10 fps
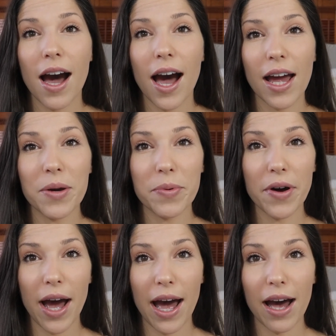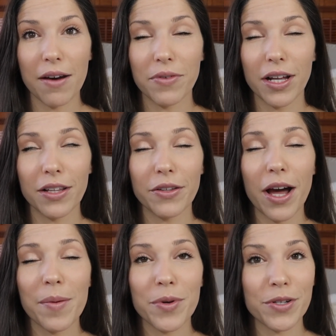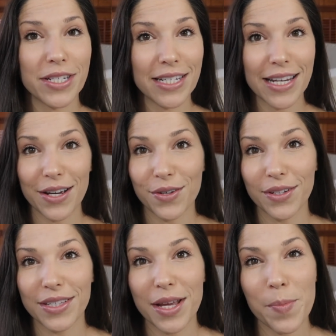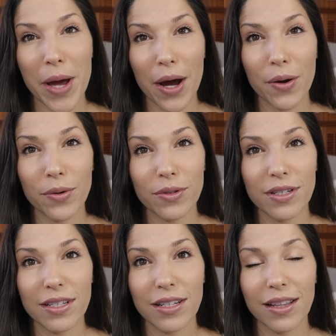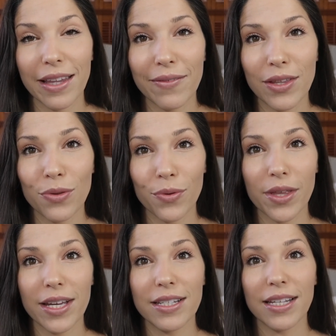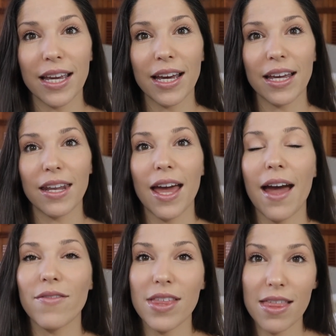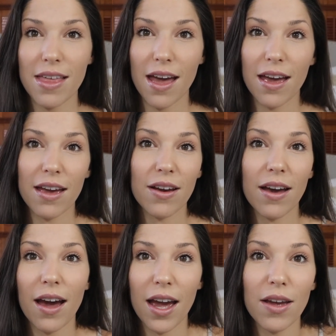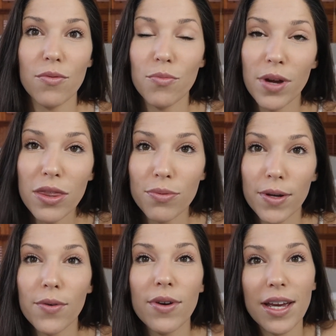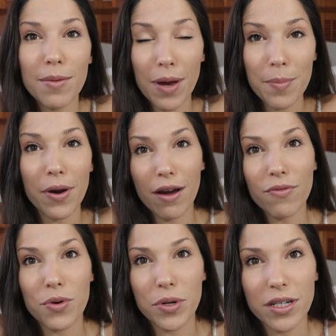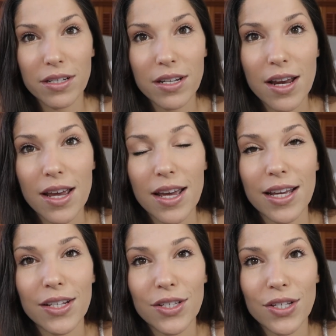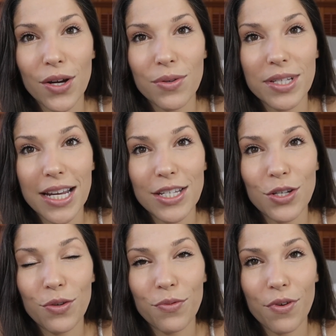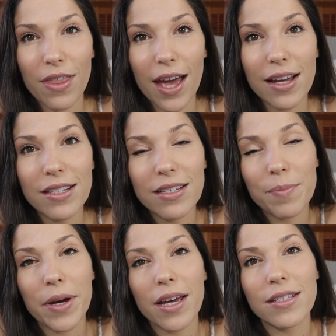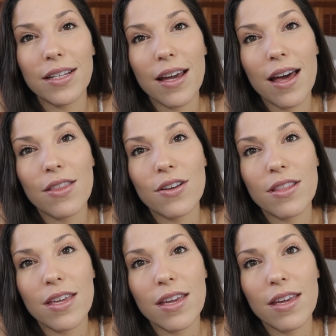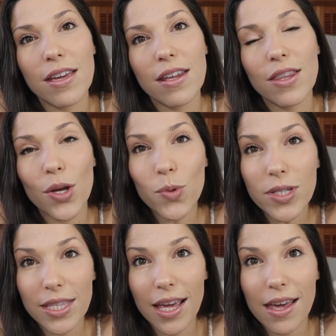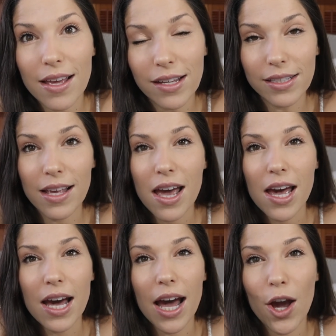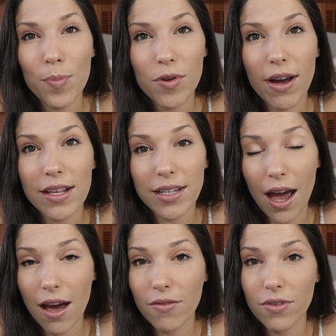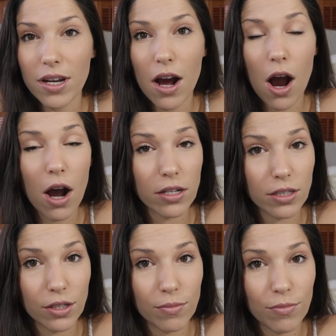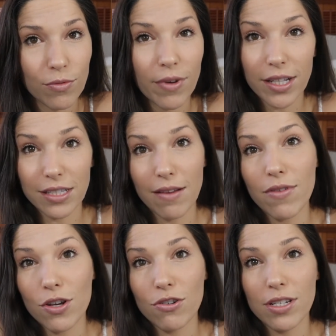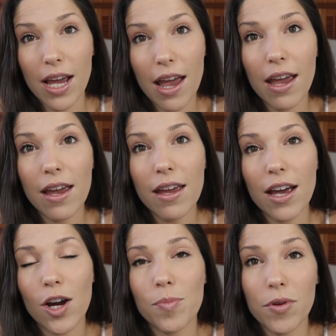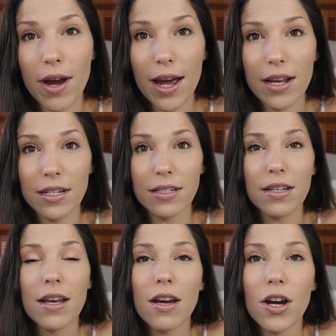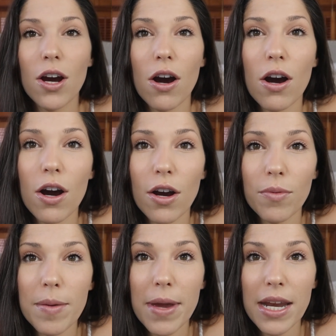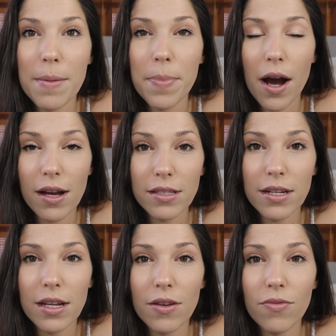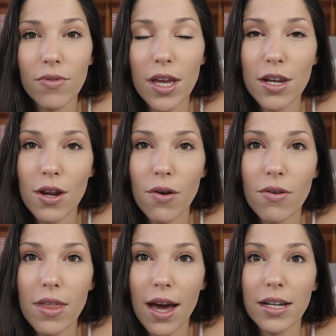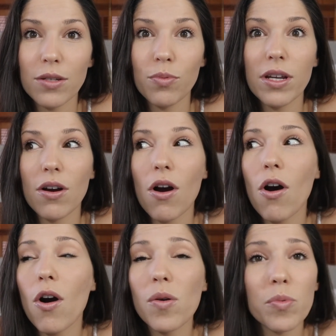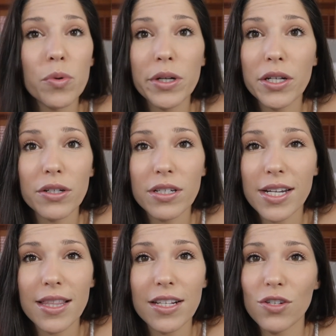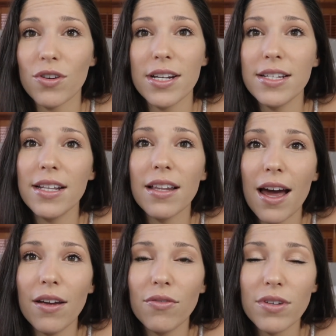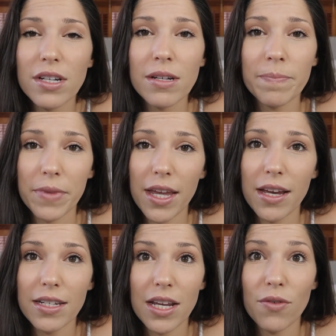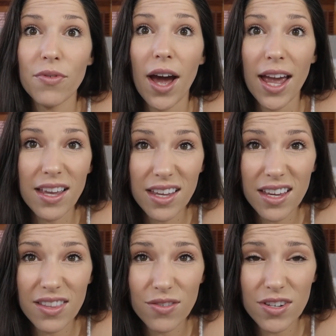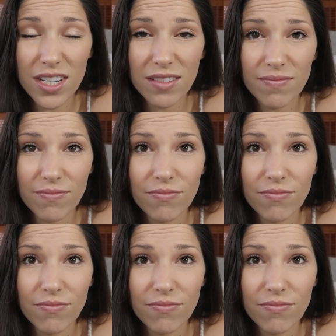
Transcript: I will have a lot more details about living through this and everything that I went through in my book, of course, and so stay tuned for that. But other than those things, I hope you guys have an awesome rest of your day. I hope you guys are remaining positive and know that we are all warriors in this crazy life. And if I can get through it,